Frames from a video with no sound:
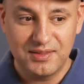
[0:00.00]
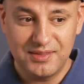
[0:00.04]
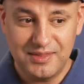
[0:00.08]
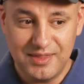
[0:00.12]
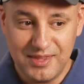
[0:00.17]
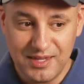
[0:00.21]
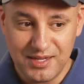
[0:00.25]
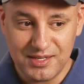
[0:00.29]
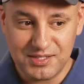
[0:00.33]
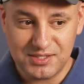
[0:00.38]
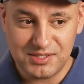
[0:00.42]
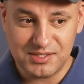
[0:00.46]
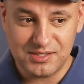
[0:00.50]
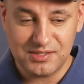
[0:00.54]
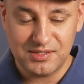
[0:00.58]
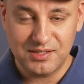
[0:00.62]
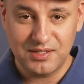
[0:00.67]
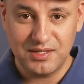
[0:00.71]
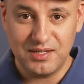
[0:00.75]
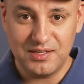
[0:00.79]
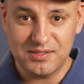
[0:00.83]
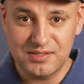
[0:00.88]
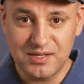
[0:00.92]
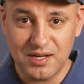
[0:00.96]
This
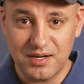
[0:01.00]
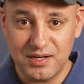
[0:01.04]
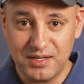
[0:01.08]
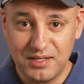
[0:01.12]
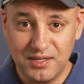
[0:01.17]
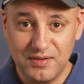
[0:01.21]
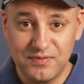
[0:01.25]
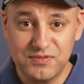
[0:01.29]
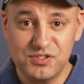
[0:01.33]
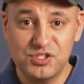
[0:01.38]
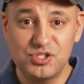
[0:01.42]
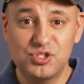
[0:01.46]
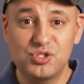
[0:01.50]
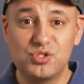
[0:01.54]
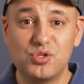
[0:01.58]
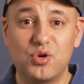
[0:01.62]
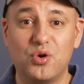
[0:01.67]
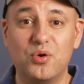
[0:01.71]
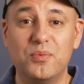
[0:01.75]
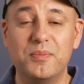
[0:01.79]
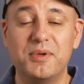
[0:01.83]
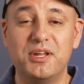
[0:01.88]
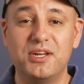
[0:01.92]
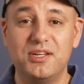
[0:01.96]
is going to give
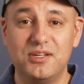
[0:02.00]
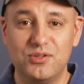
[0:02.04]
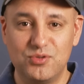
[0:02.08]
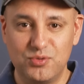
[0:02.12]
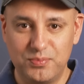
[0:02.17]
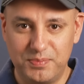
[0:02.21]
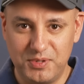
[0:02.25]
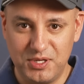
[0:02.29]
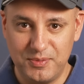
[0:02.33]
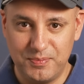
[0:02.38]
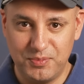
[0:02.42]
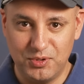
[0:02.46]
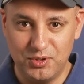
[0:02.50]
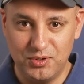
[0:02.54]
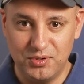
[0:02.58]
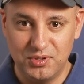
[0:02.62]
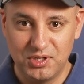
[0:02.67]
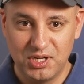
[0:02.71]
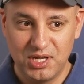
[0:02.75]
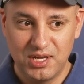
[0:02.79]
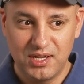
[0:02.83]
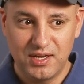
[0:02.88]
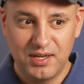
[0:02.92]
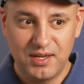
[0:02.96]
so many new people
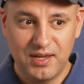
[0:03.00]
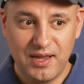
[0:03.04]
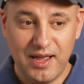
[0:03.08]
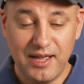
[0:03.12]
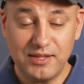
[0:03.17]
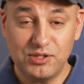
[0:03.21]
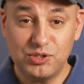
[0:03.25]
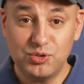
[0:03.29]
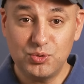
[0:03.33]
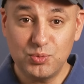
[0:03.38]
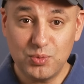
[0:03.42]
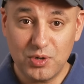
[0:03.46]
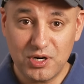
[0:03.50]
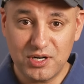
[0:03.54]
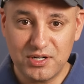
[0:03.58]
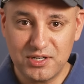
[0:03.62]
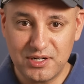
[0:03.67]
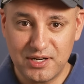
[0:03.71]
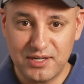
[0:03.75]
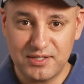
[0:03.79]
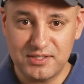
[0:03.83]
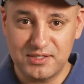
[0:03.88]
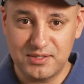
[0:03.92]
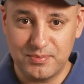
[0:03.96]
at
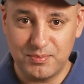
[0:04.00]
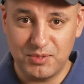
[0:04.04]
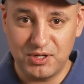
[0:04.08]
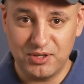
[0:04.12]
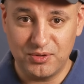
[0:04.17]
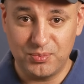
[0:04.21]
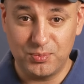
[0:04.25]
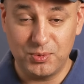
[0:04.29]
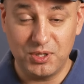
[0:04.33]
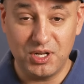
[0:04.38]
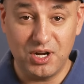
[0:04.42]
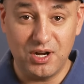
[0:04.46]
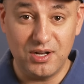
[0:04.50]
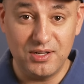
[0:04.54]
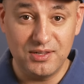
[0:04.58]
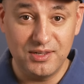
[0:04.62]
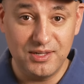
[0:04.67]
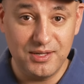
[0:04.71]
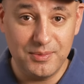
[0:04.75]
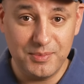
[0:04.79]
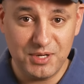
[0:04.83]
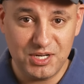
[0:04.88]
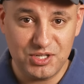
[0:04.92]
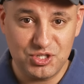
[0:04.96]
$200 a month with
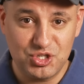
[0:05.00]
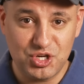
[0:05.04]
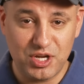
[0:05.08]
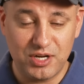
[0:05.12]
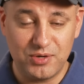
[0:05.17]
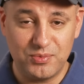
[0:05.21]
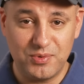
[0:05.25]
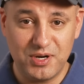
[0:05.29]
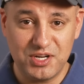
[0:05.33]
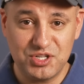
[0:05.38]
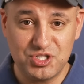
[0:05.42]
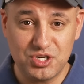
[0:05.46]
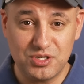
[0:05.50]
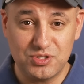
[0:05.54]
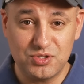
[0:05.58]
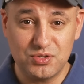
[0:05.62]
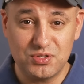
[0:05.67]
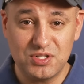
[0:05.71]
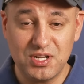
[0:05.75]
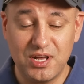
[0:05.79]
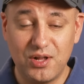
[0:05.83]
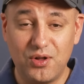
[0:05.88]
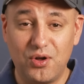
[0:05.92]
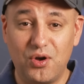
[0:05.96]
unlimited generation to
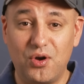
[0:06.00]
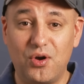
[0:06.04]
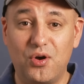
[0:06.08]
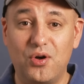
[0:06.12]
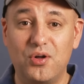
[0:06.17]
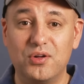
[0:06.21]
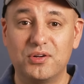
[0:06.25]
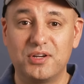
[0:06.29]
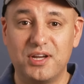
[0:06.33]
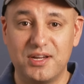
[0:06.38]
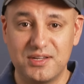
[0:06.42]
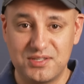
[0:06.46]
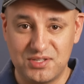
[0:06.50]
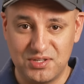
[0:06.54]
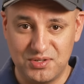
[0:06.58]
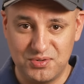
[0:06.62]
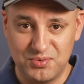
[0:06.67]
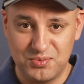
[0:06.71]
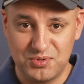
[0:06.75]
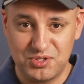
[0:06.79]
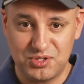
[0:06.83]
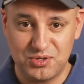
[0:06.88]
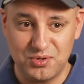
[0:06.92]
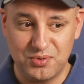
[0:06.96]
tell all kinds of
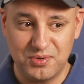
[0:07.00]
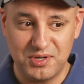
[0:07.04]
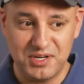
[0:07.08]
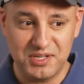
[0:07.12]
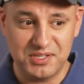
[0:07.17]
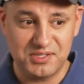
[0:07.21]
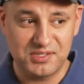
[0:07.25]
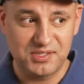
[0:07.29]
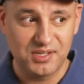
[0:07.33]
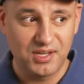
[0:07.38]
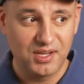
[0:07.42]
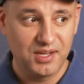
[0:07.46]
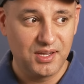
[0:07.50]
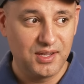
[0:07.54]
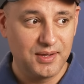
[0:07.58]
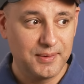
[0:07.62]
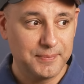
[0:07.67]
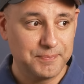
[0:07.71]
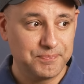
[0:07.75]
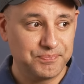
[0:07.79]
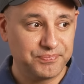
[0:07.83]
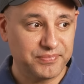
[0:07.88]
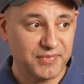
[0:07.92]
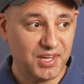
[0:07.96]
new stories
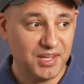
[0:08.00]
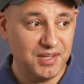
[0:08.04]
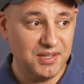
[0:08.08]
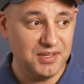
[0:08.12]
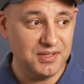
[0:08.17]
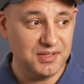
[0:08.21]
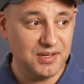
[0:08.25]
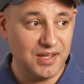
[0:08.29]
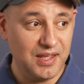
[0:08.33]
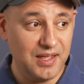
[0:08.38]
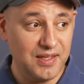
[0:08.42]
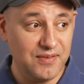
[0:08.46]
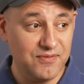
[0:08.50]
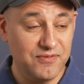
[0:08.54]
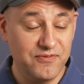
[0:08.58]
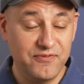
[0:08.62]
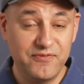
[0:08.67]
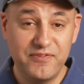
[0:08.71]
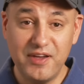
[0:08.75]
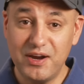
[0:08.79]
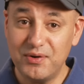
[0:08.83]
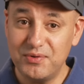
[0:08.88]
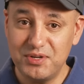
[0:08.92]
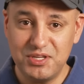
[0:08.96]
in
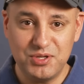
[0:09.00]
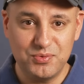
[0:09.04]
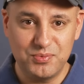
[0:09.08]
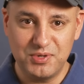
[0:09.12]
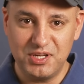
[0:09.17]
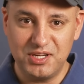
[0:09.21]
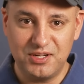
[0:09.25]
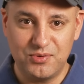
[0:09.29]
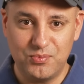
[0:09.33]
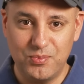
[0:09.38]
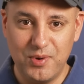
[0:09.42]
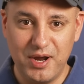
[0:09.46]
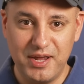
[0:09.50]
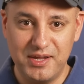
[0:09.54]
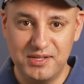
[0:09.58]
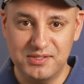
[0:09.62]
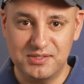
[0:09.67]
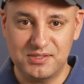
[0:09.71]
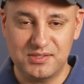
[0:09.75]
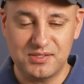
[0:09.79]
very unique ways.